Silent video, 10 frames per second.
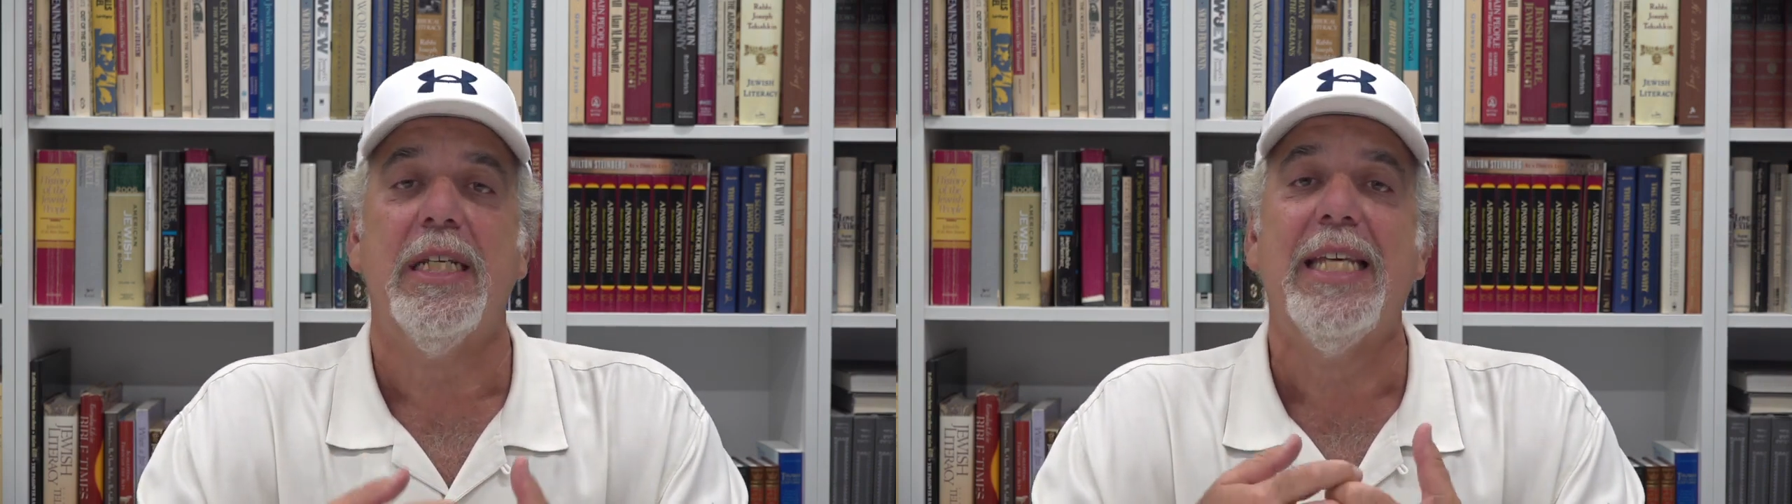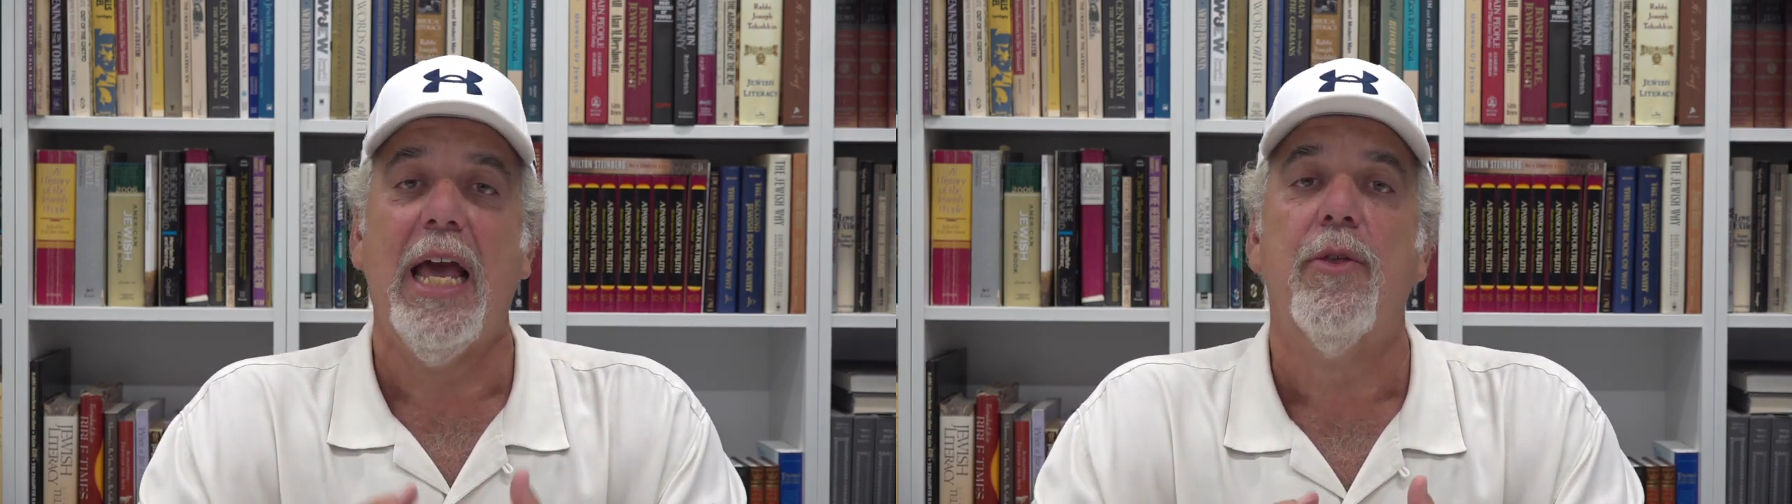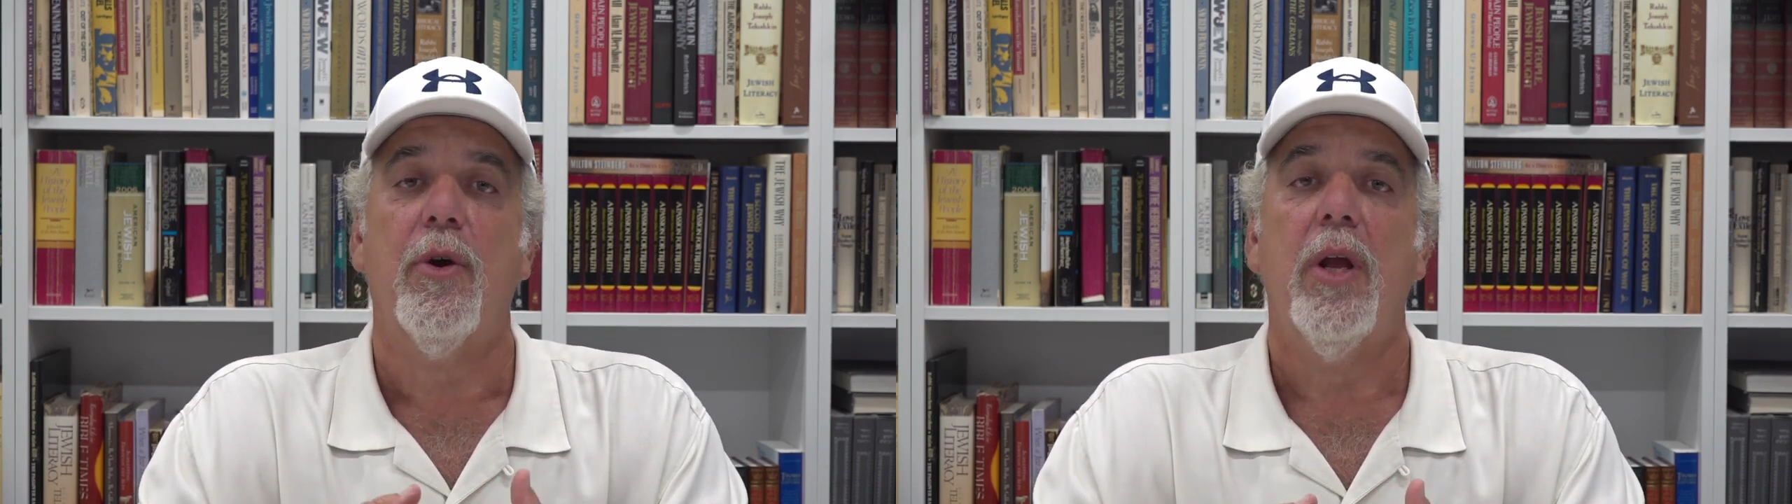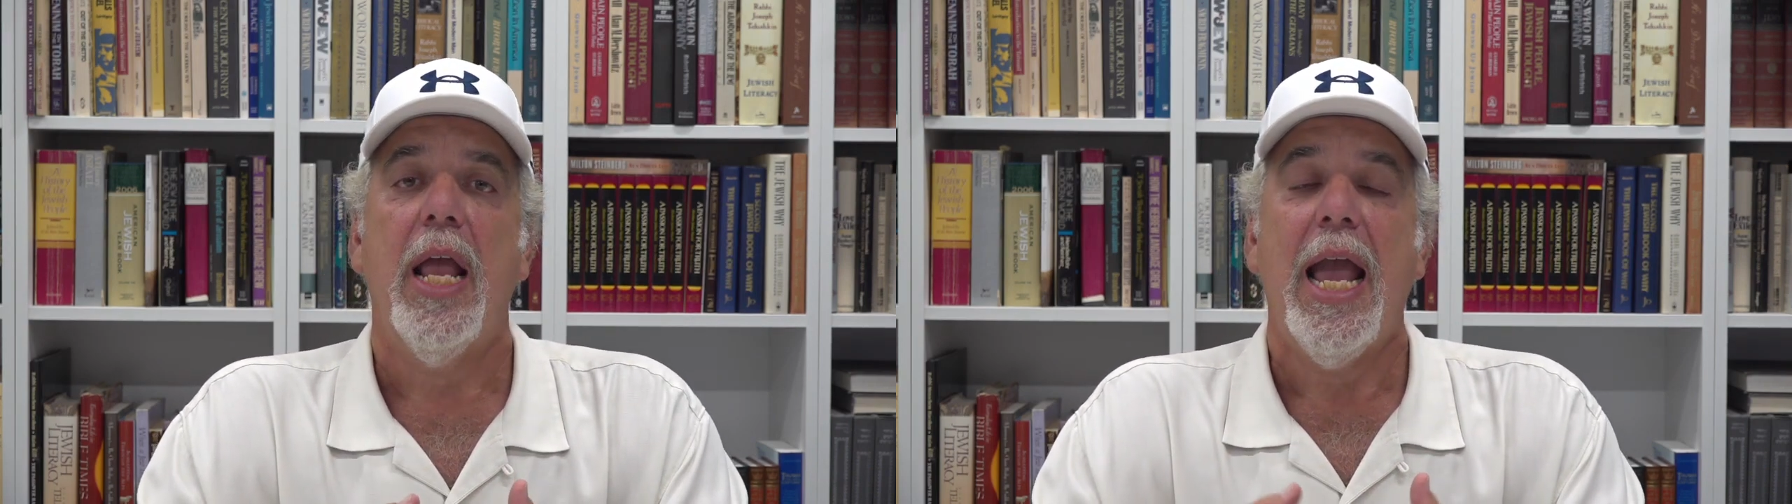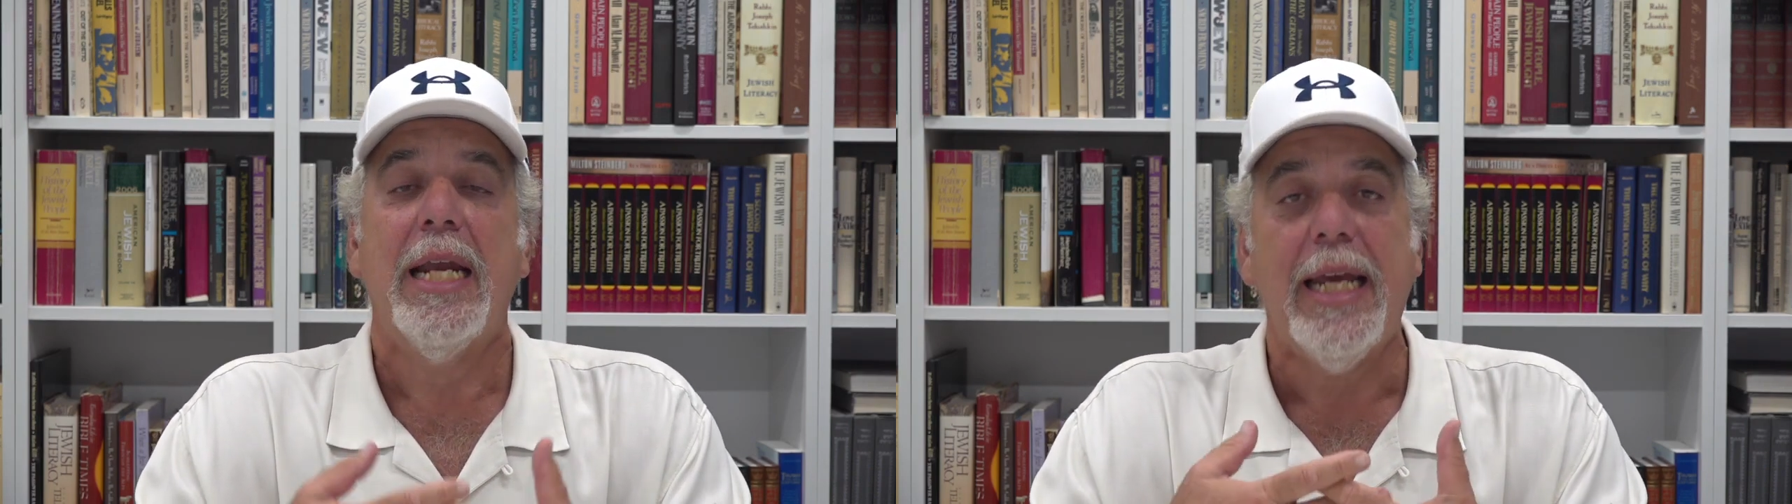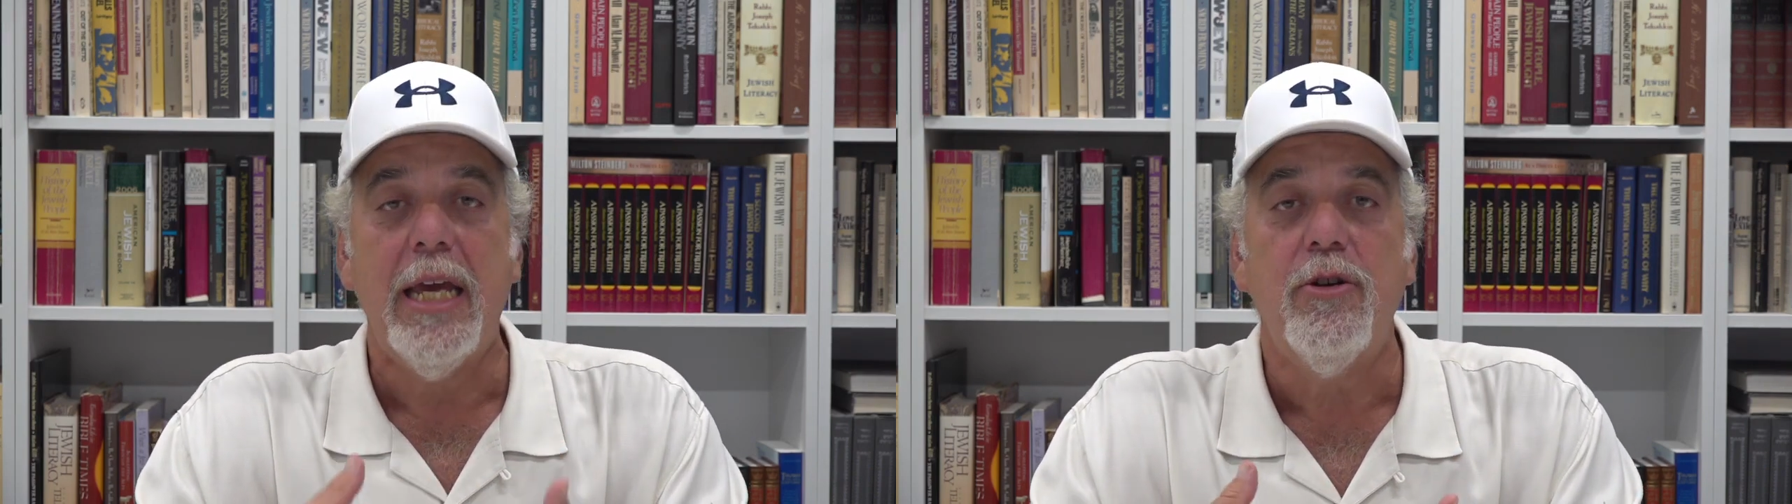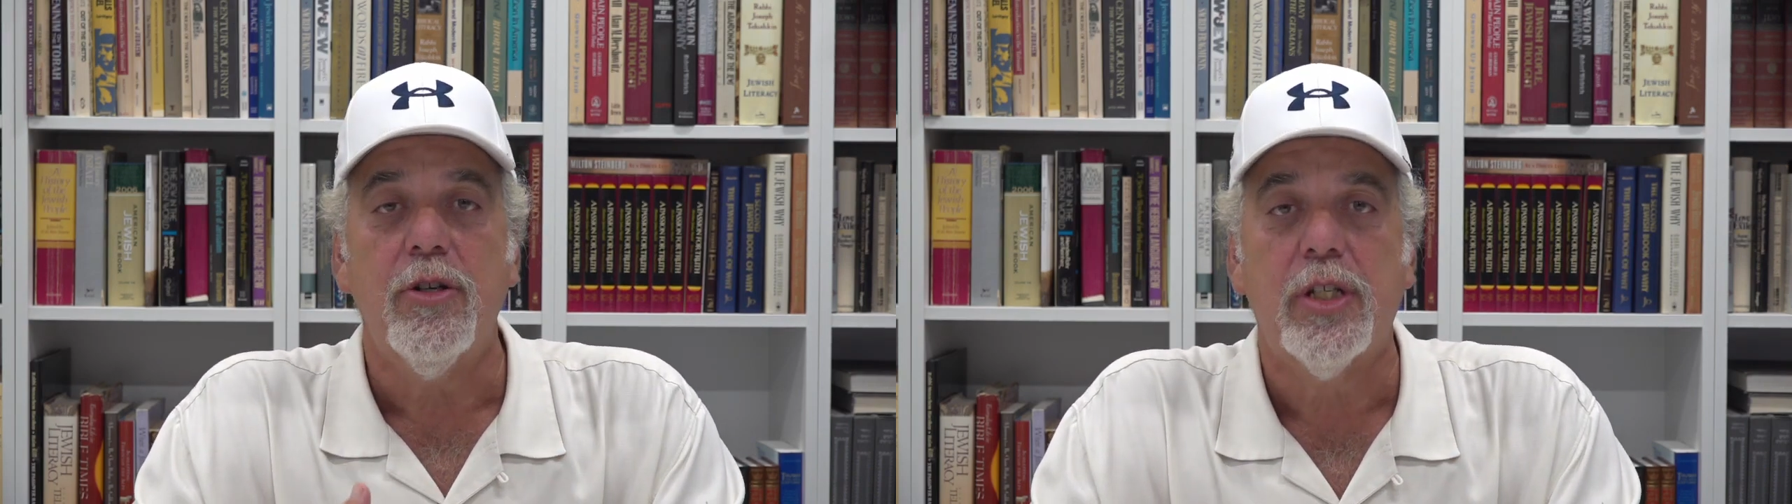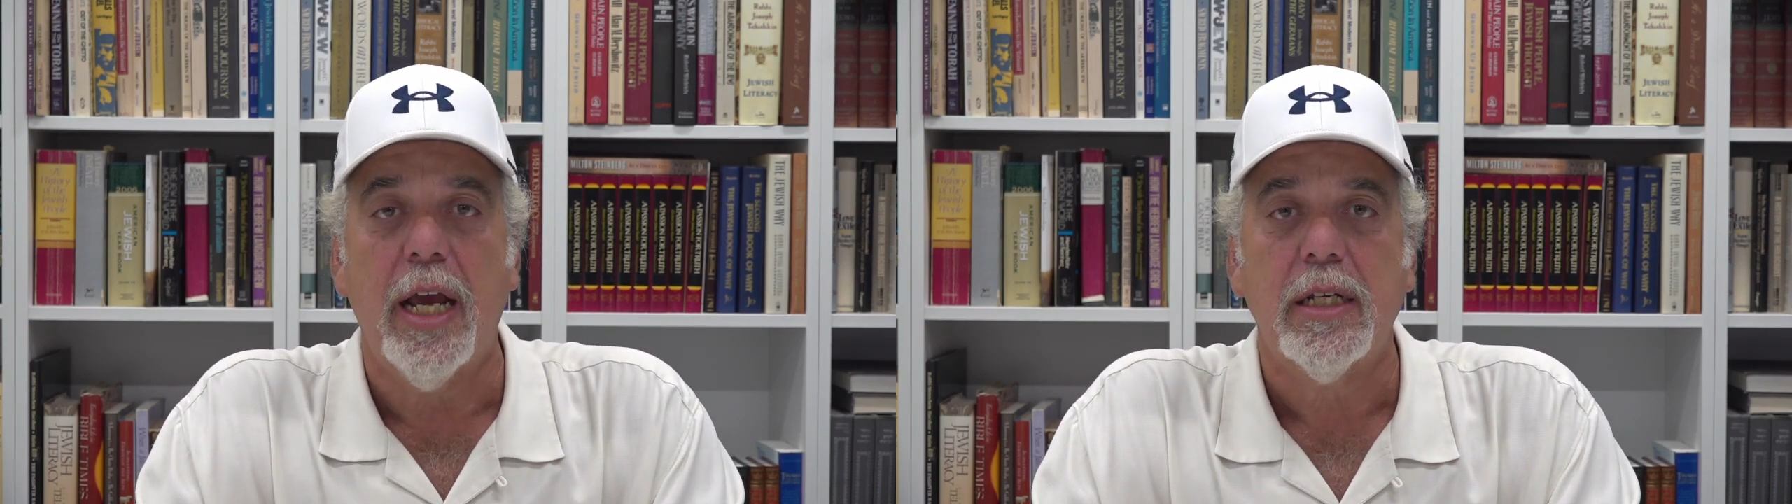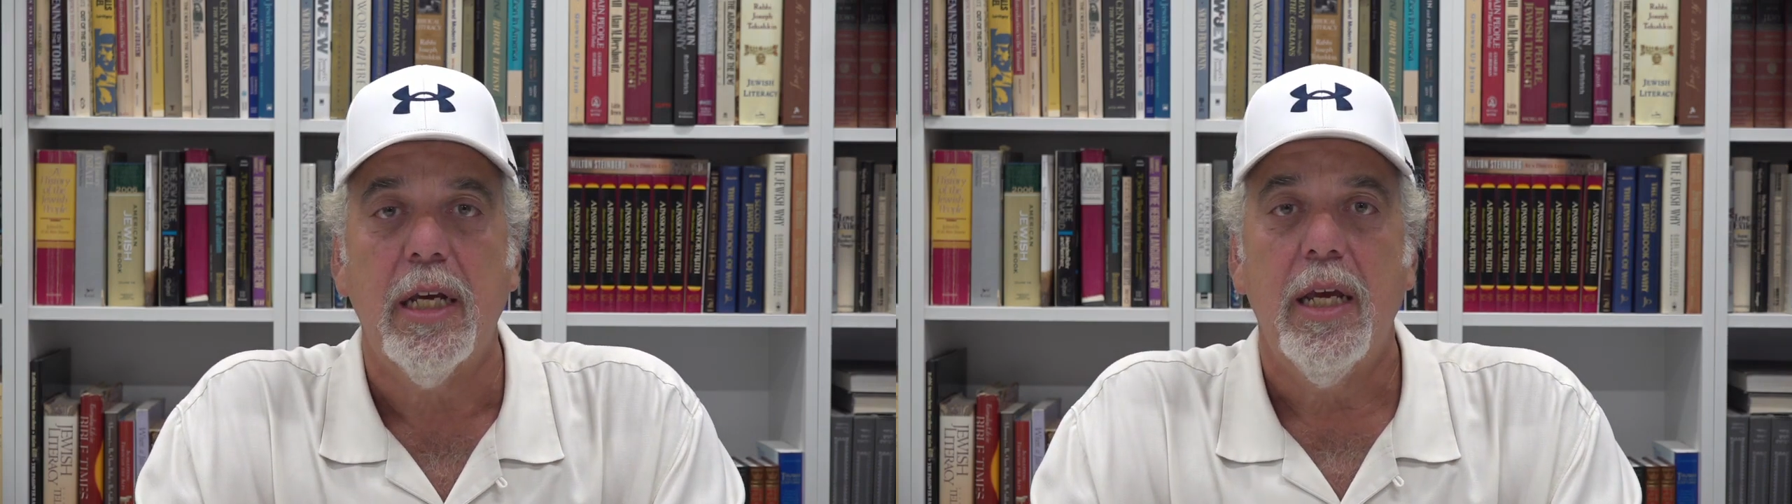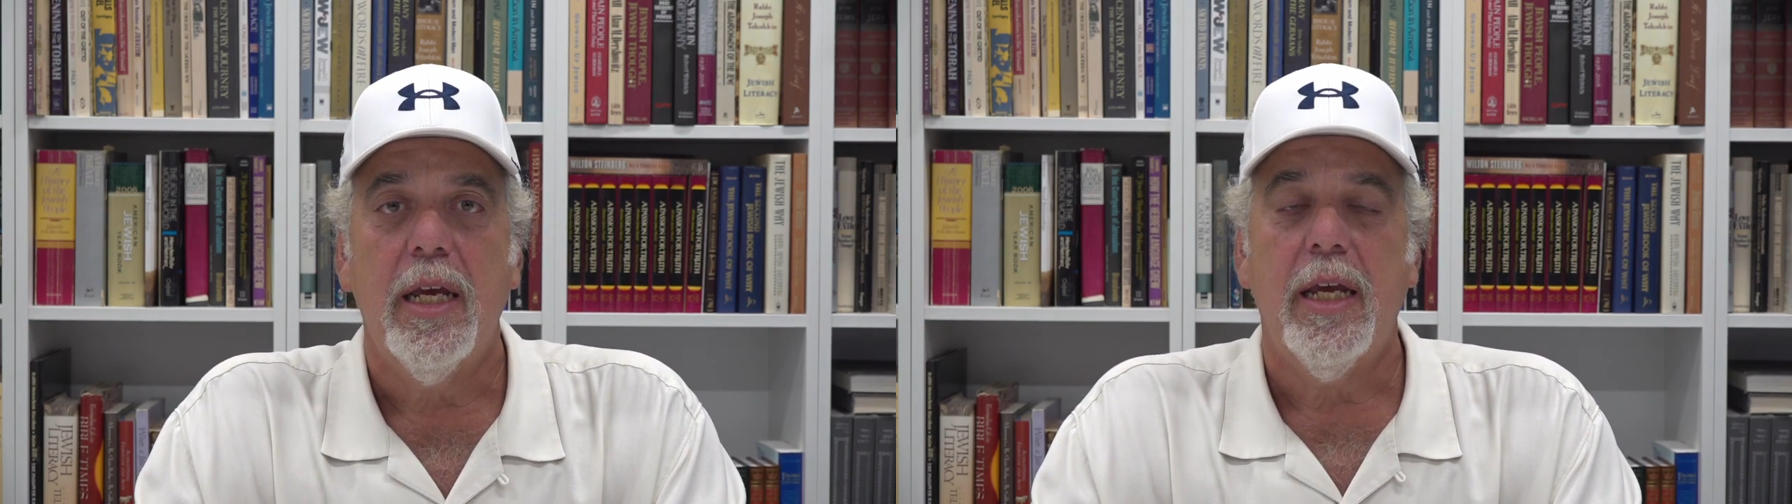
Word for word: together and intersect